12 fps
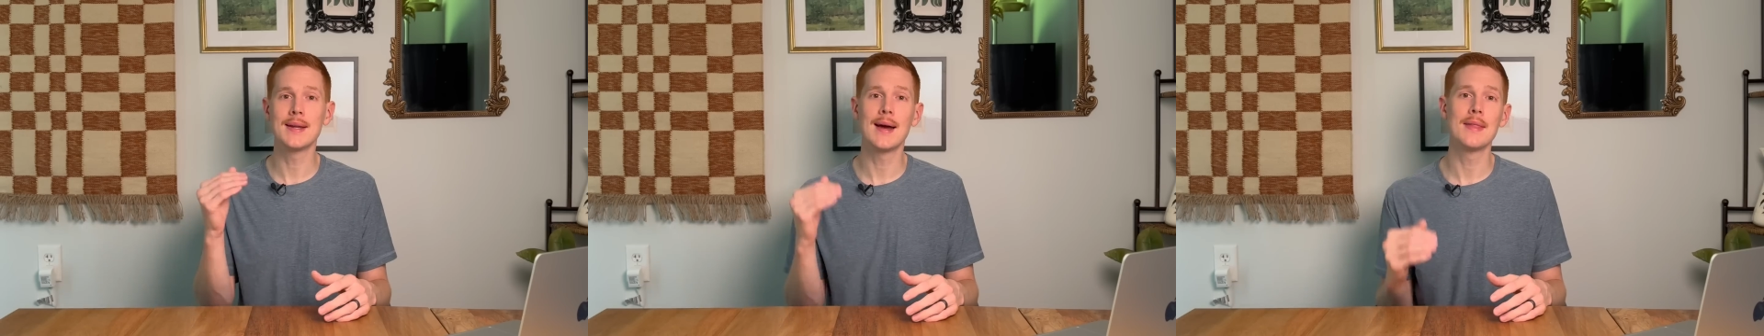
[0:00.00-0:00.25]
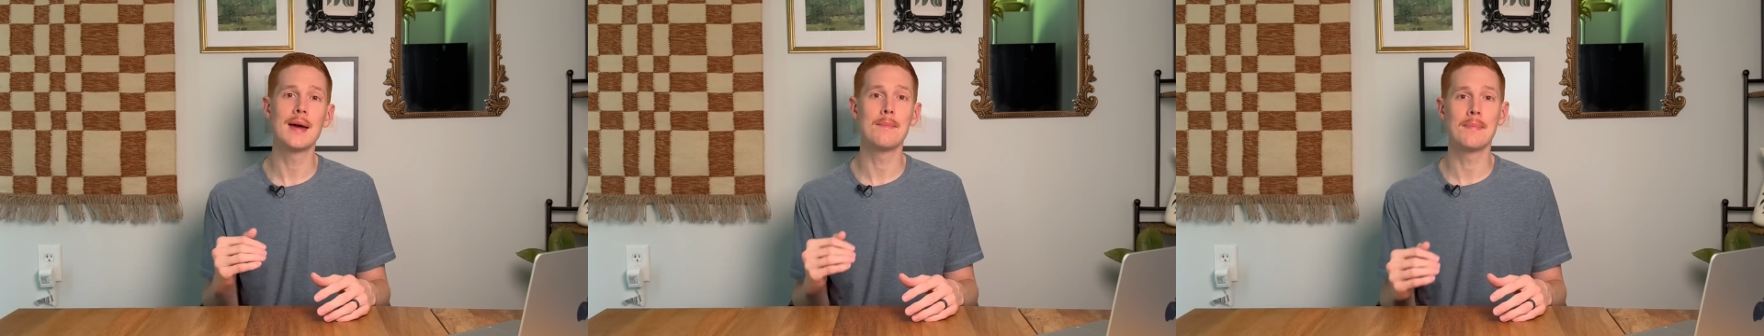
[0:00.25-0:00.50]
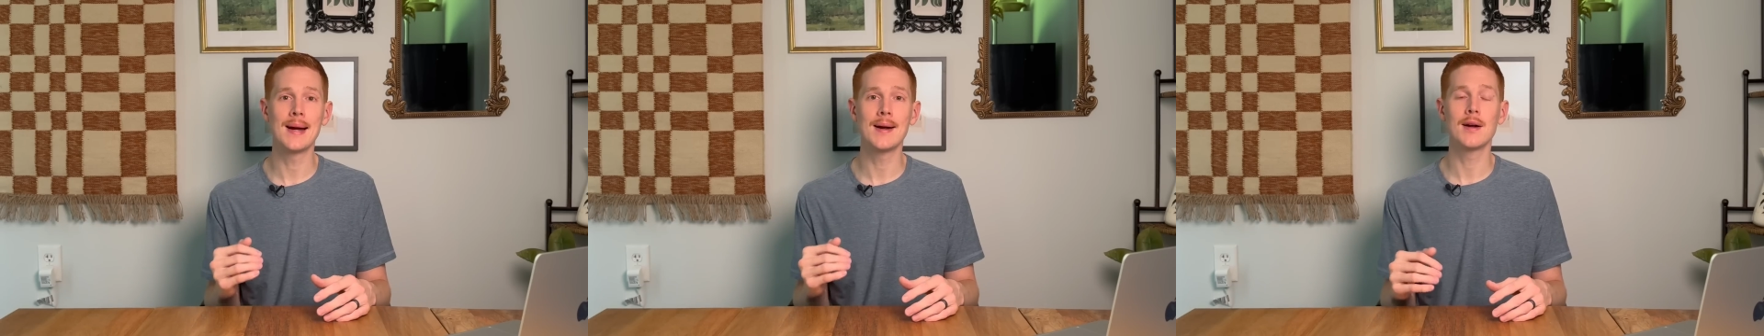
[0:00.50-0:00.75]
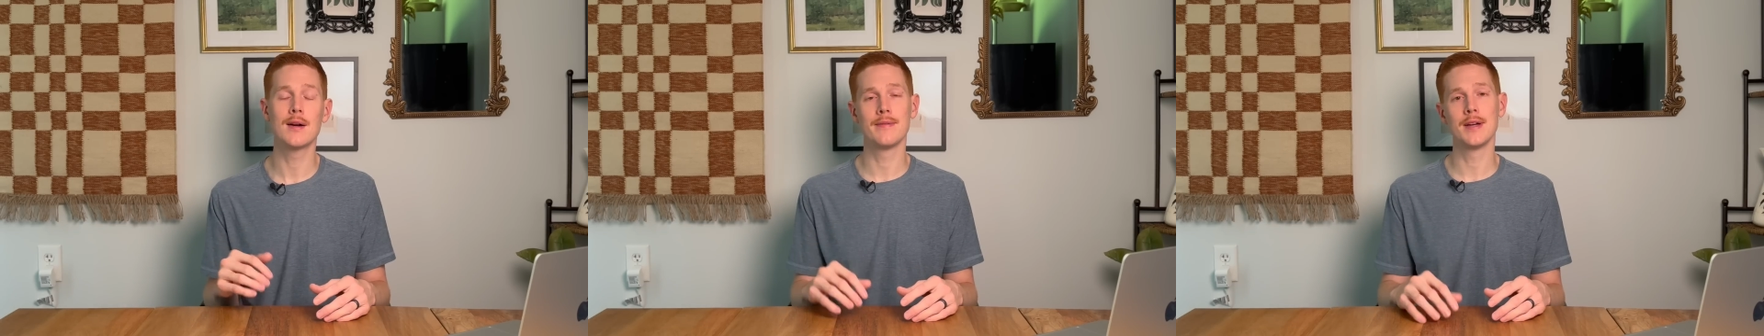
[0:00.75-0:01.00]
down that
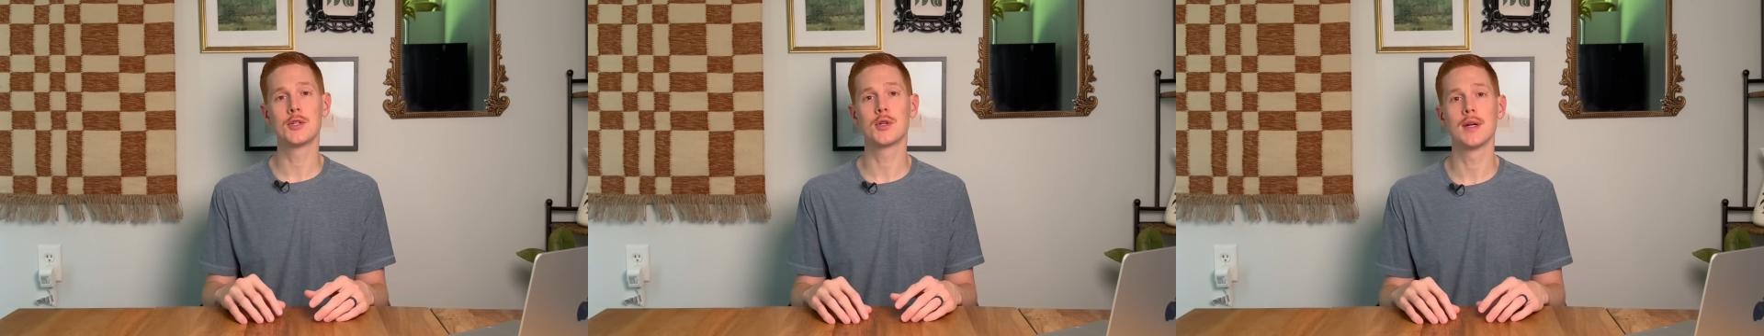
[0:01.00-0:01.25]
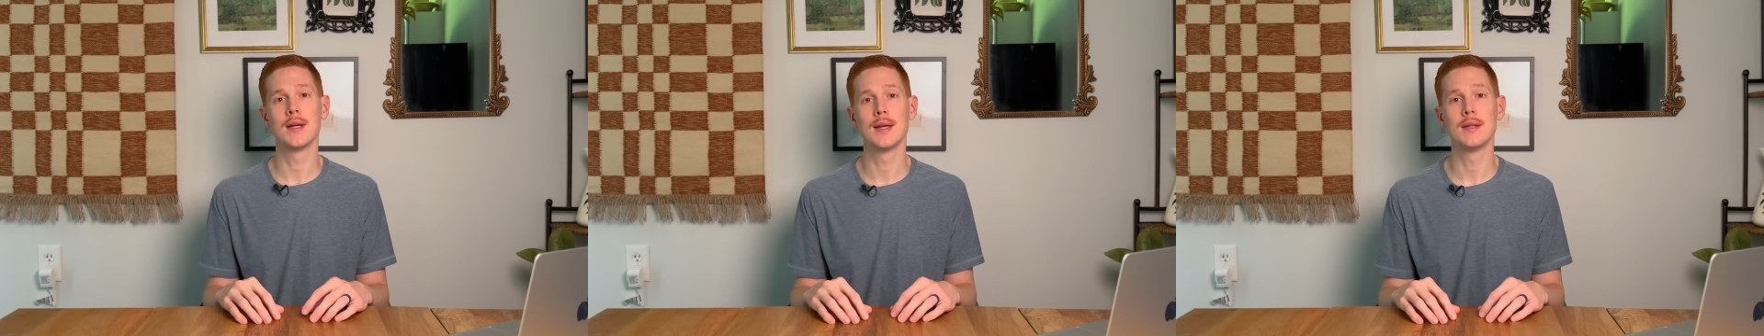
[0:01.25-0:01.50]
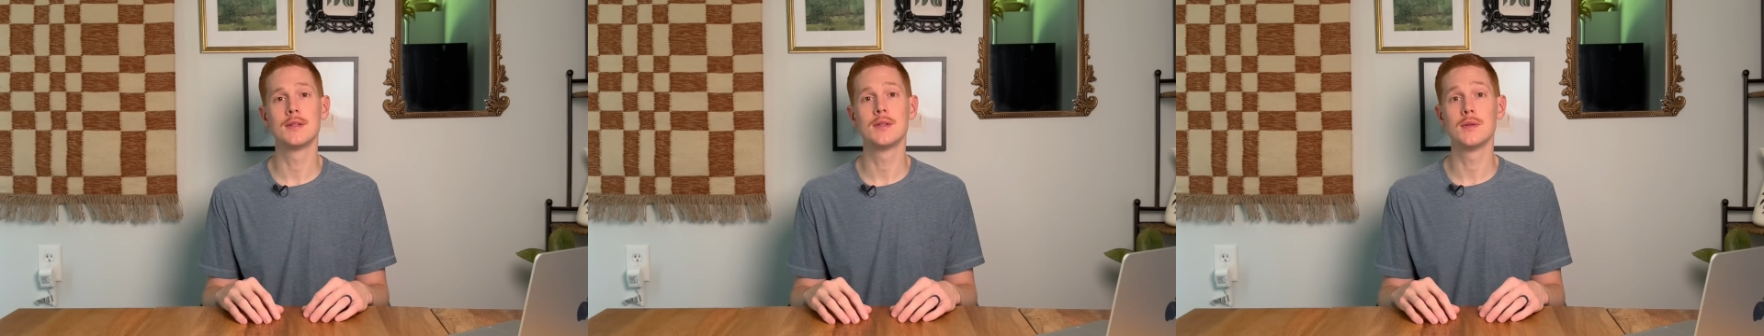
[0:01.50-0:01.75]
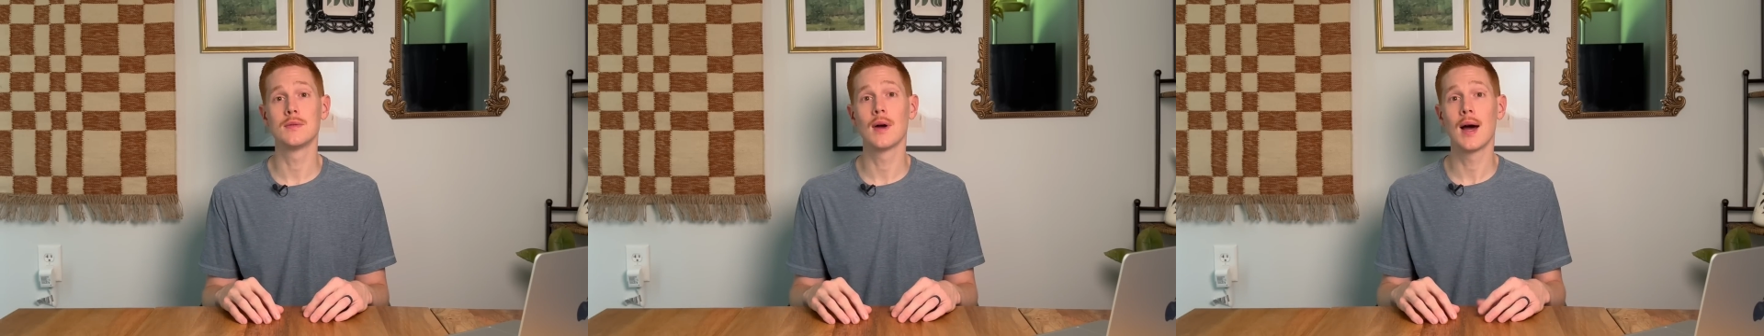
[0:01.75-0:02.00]
barrier of entry into